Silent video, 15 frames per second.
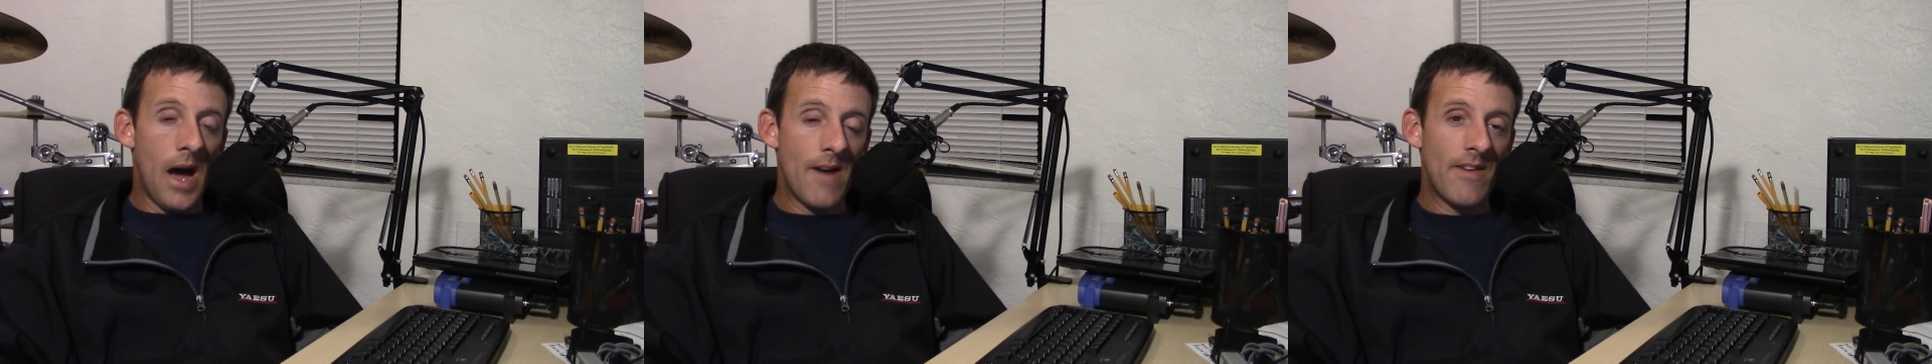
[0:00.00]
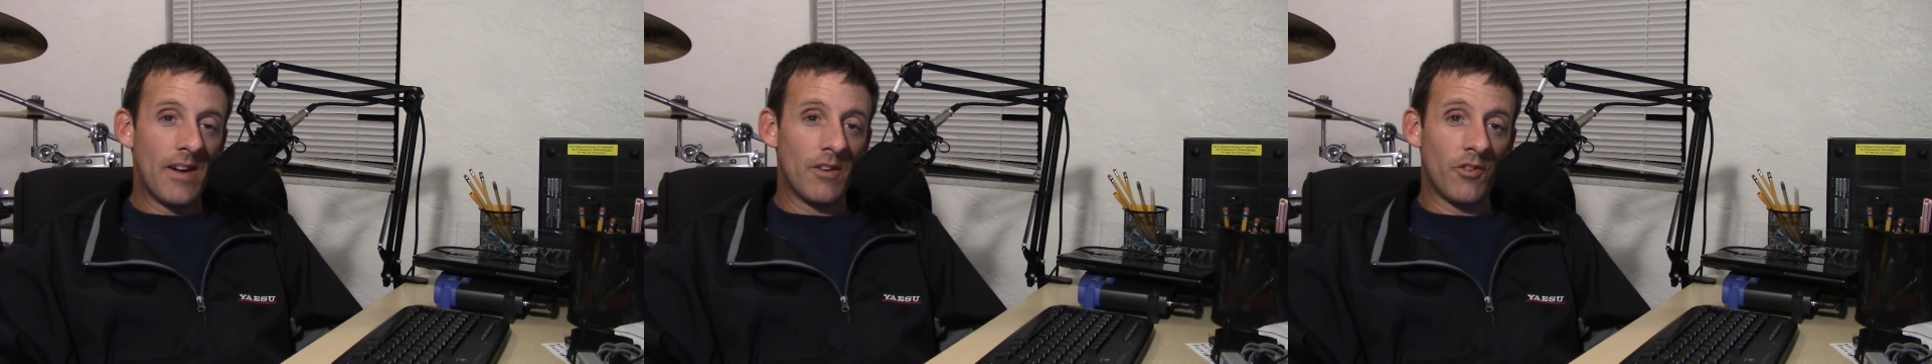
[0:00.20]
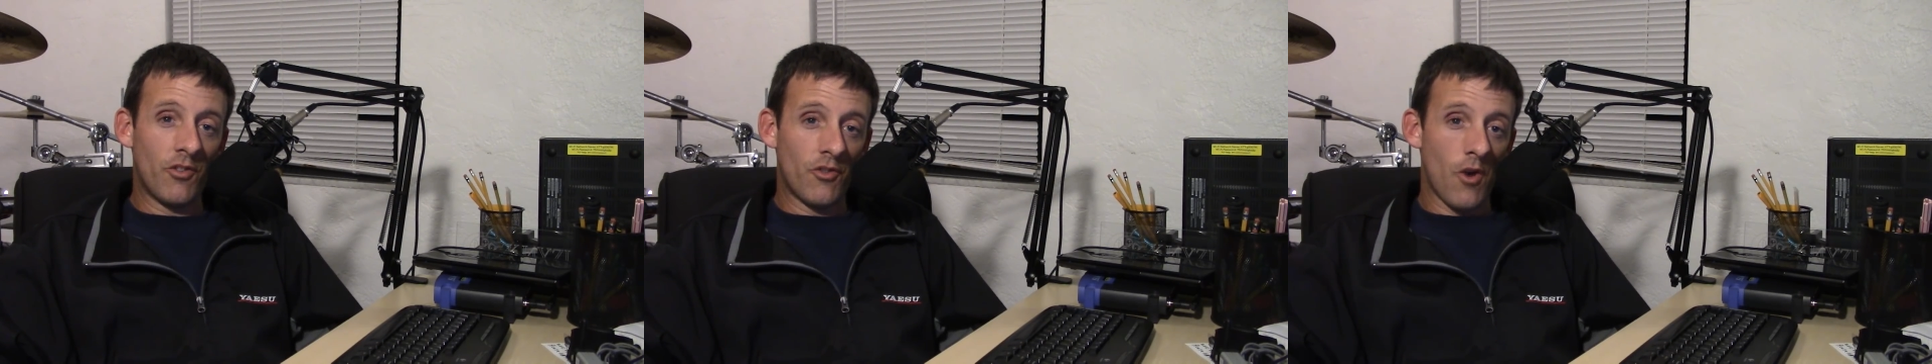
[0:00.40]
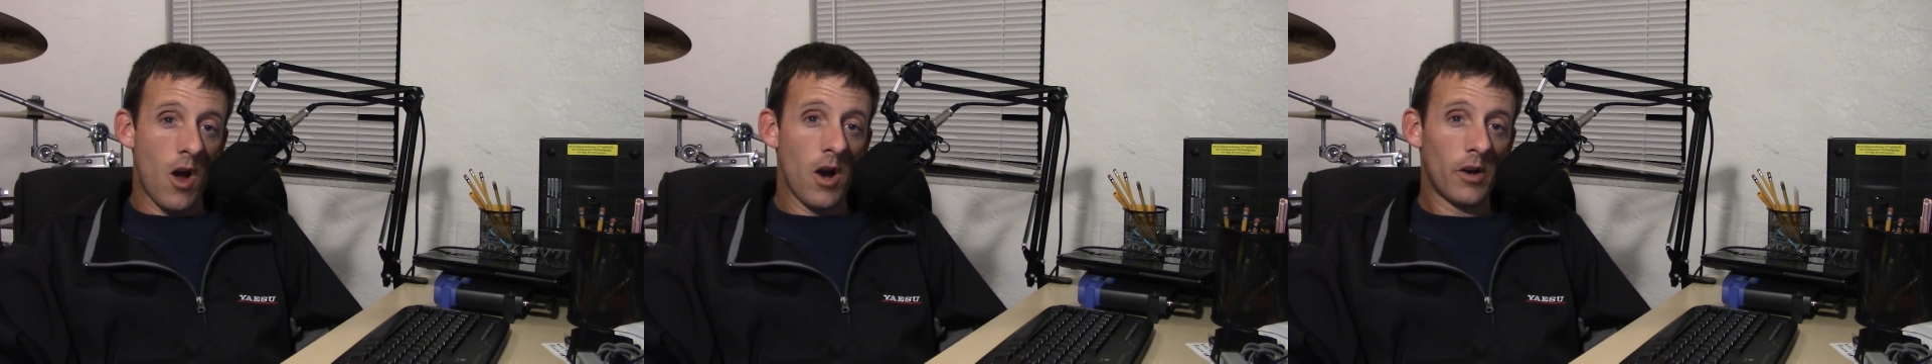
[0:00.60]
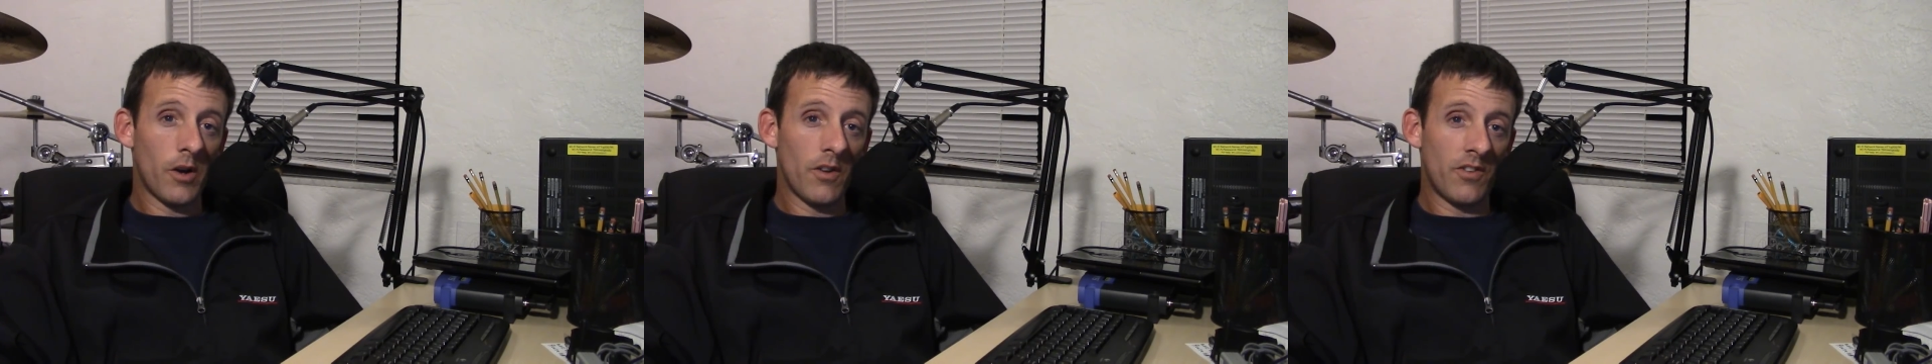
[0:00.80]
I've had
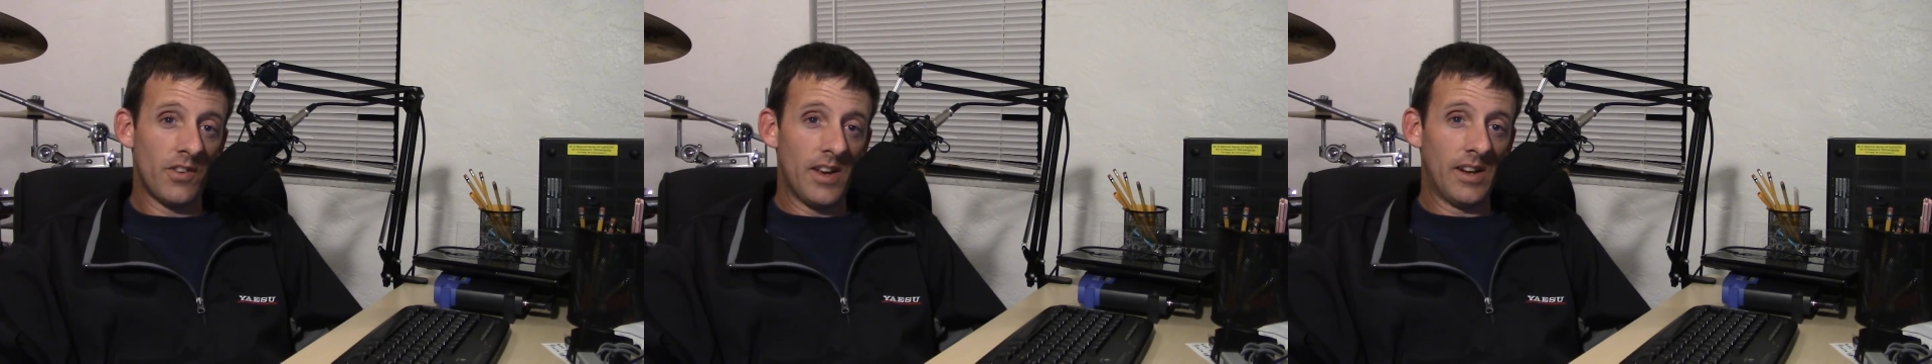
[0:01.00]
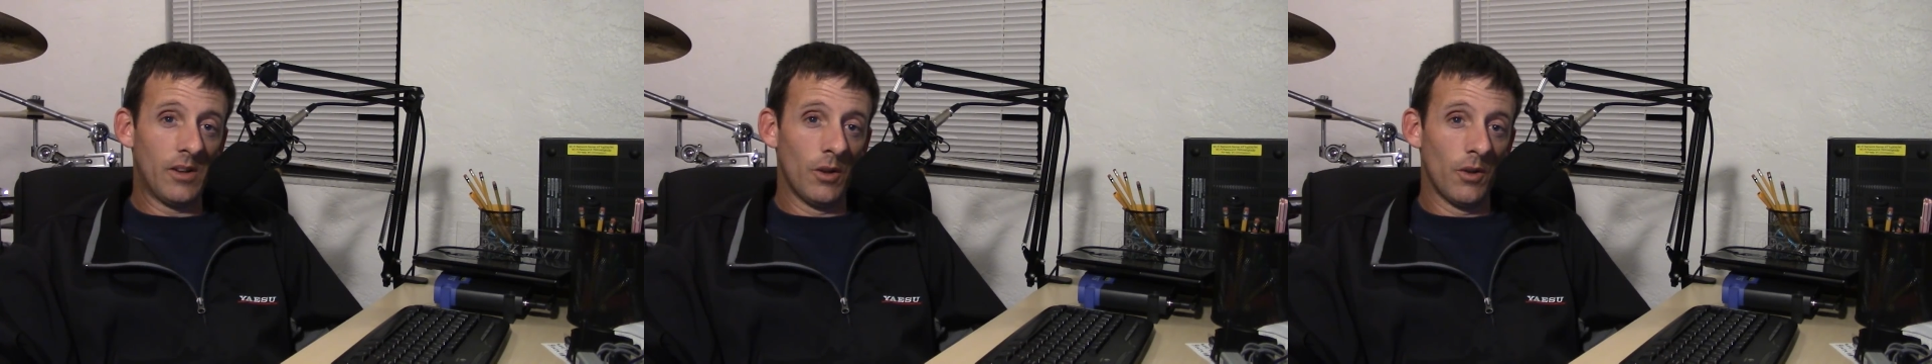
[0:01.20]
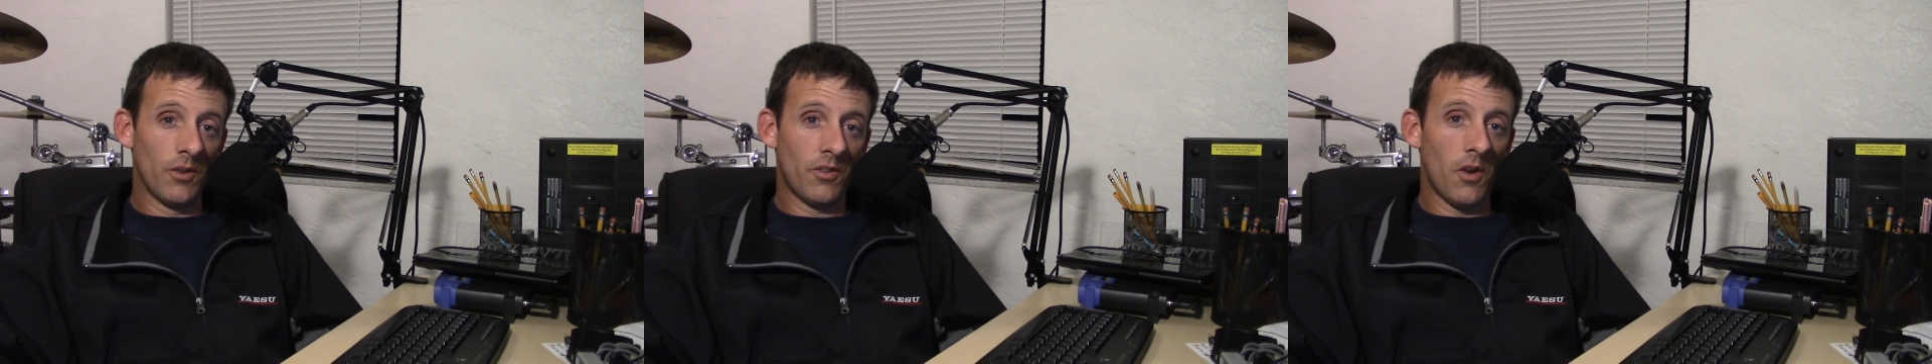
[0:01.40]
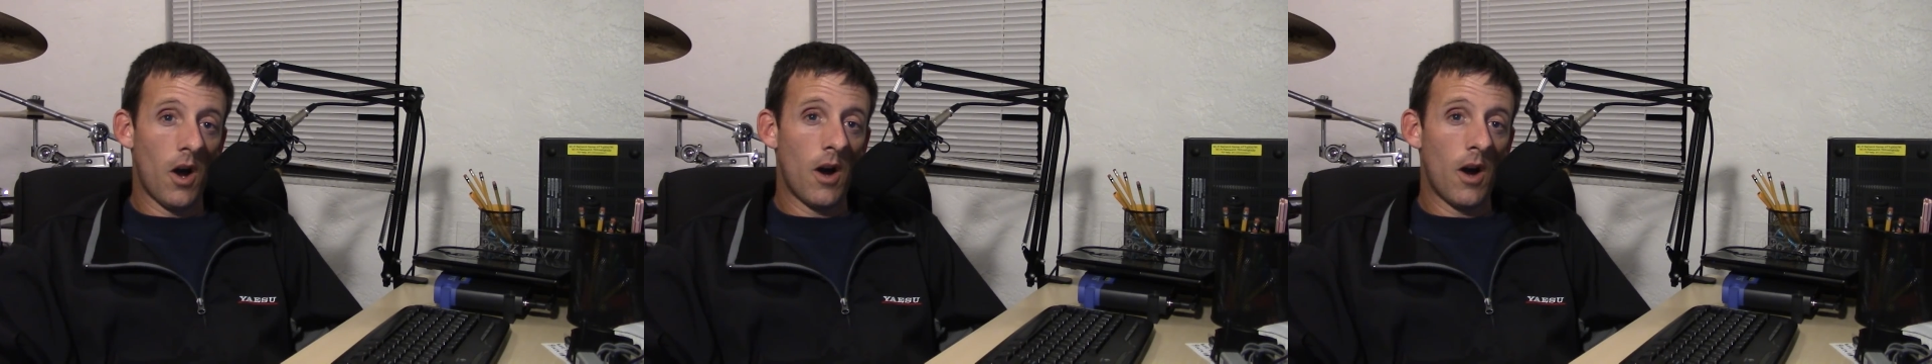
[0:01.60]
stronger signals